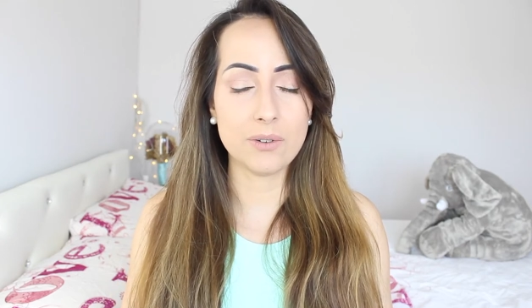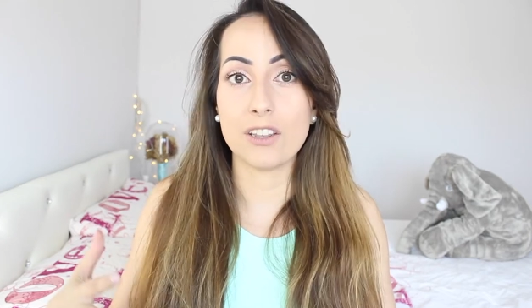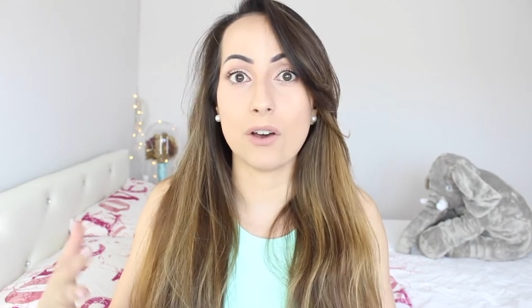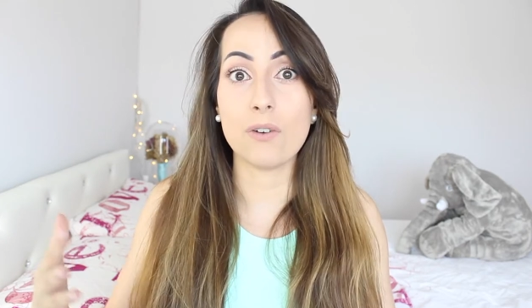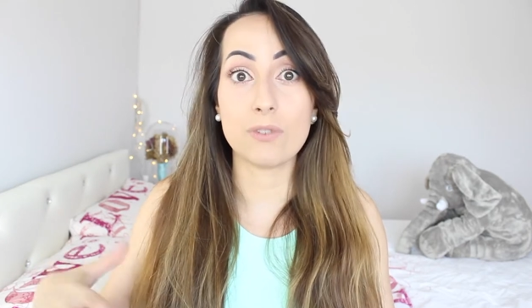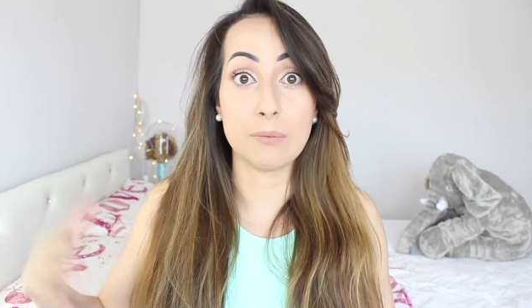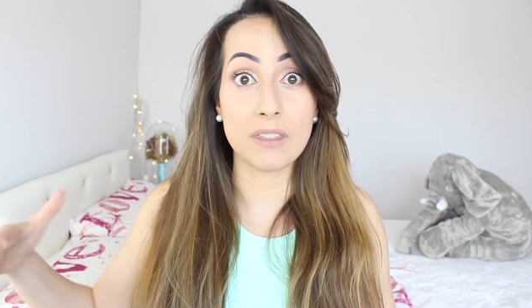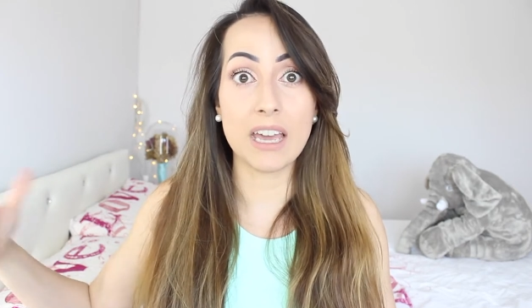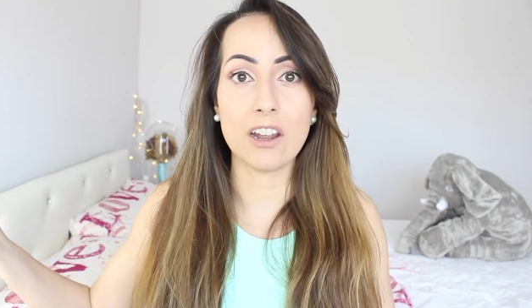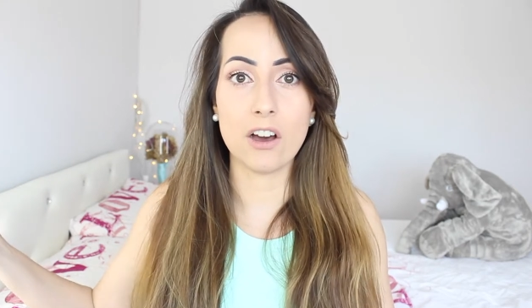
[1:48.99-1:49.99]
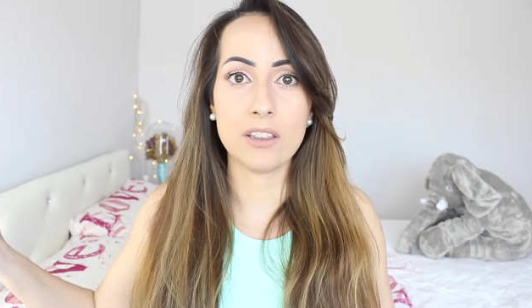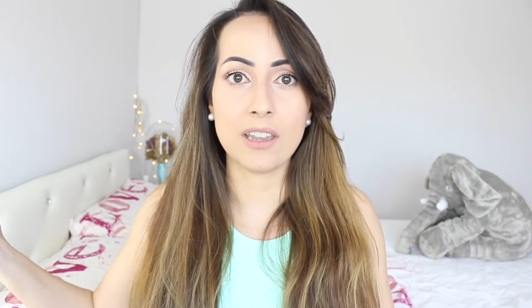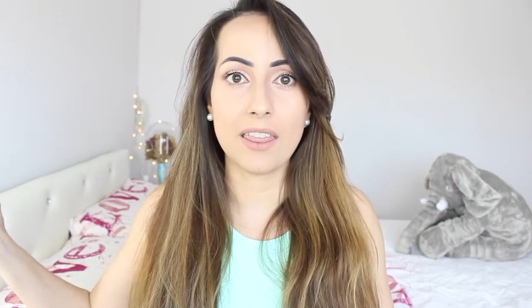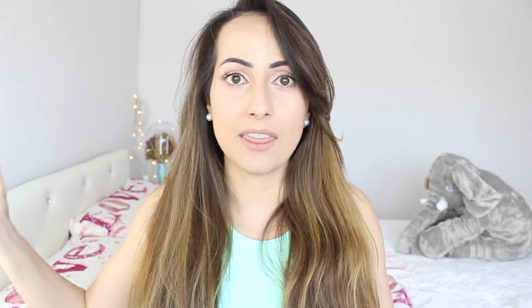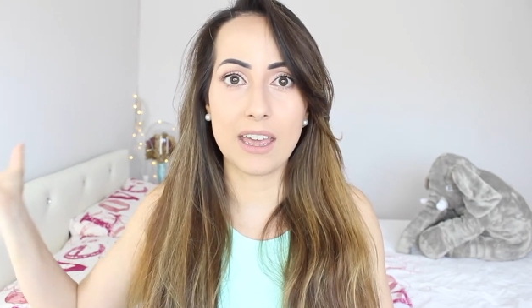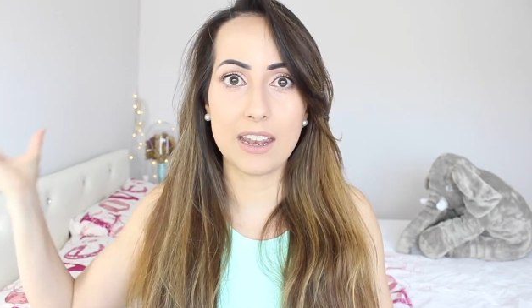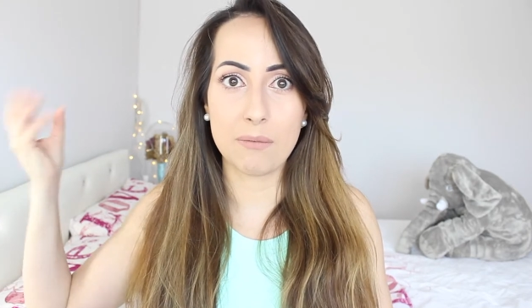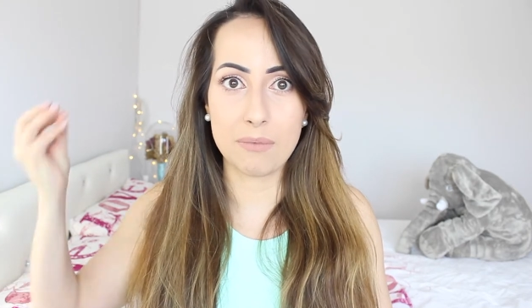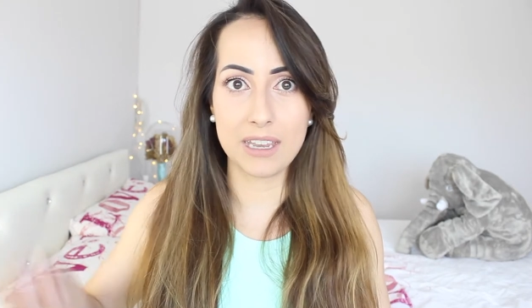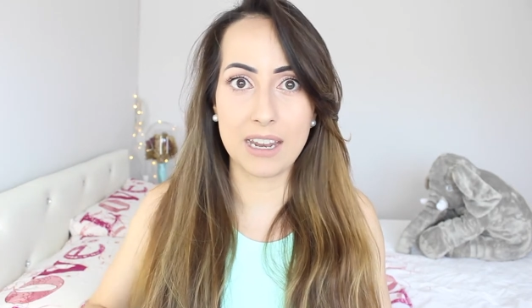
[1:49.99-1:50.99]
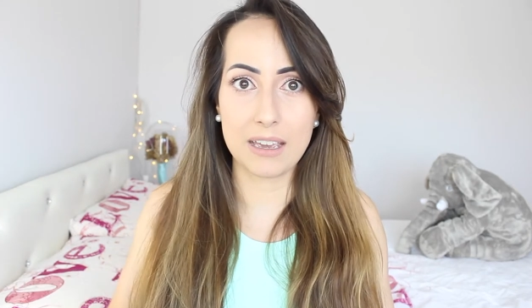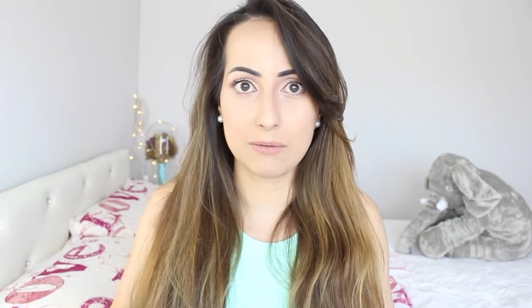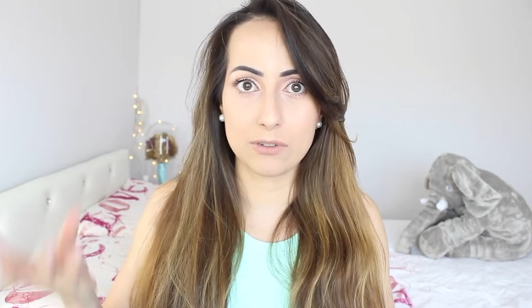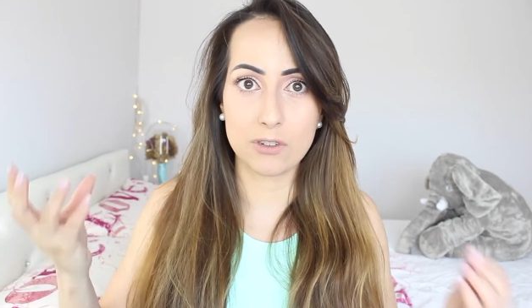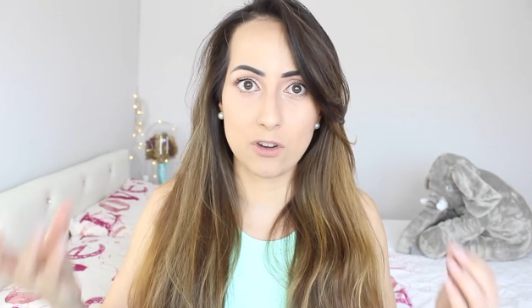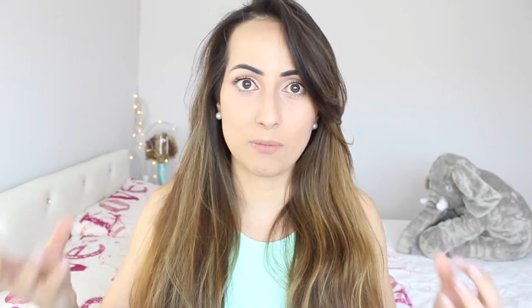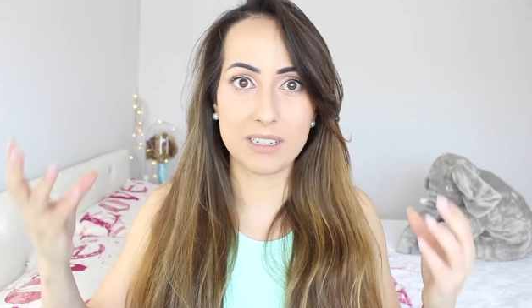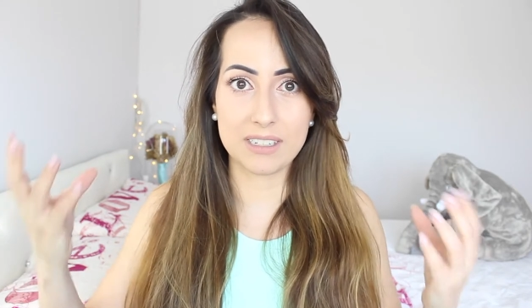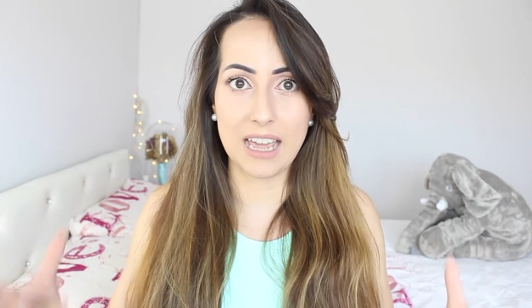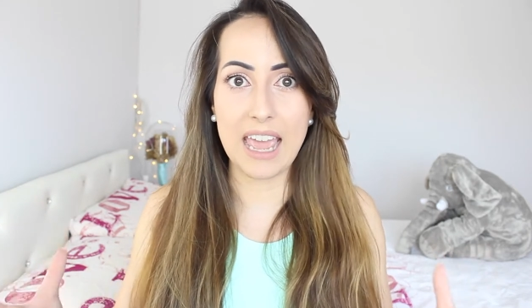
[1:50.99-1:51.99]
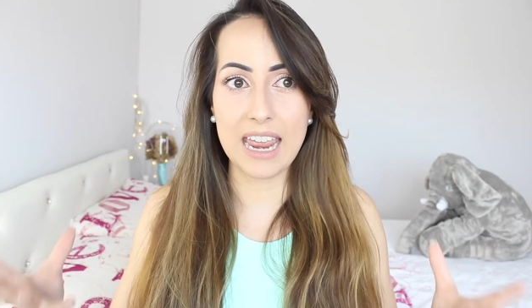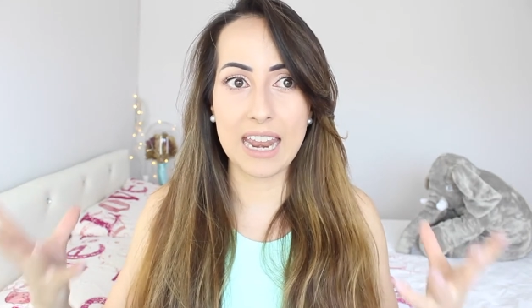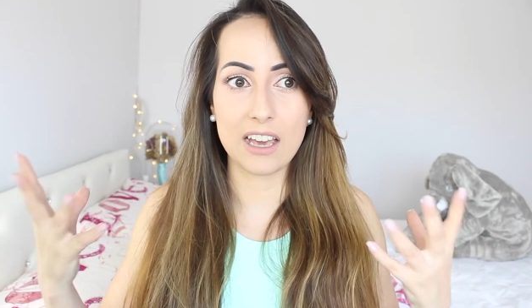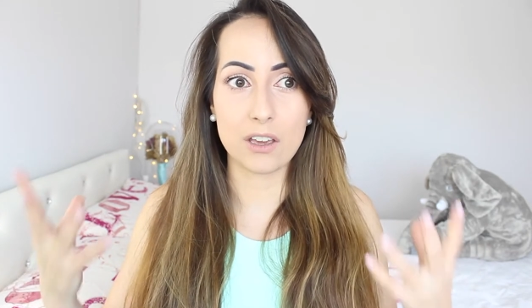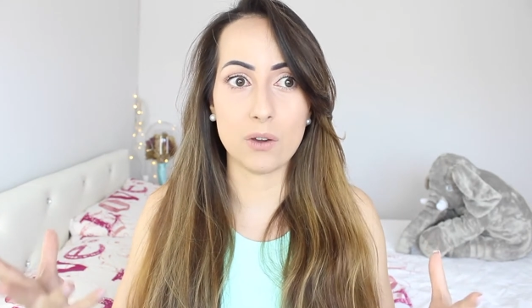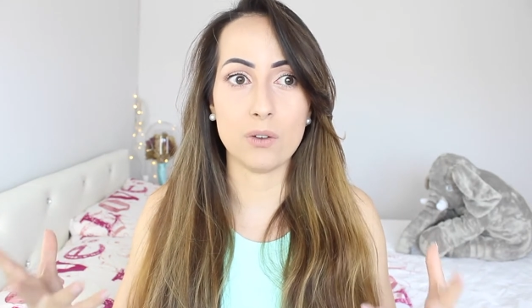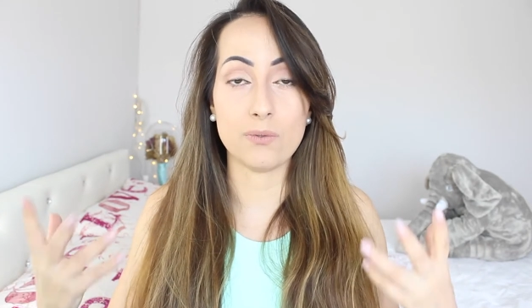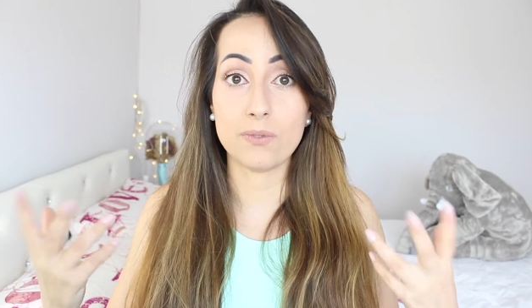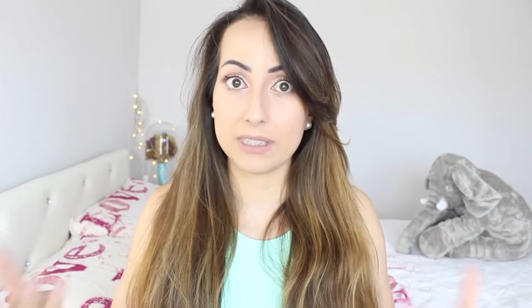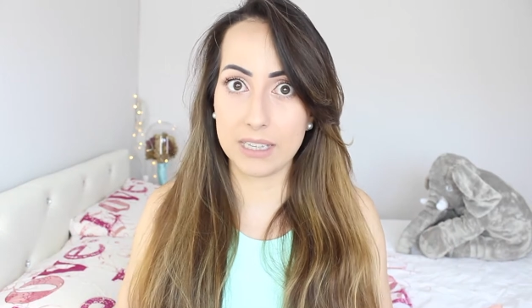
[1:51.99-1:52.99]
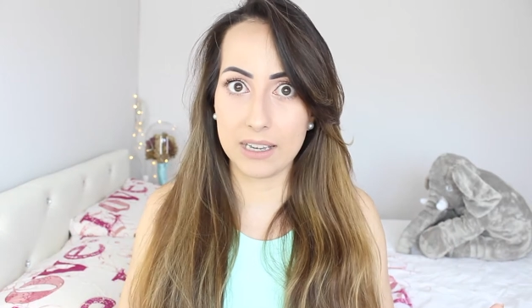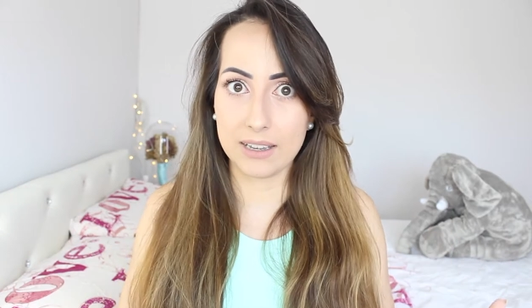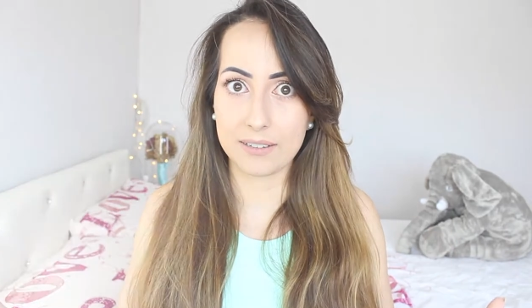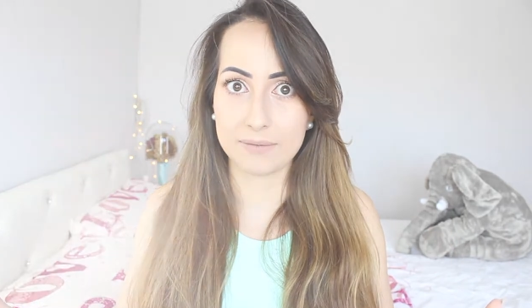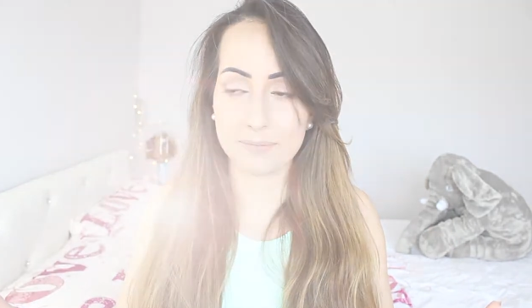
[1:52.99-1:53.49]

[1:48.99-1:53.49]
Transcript: And from then on, then being able to maintain a good physique.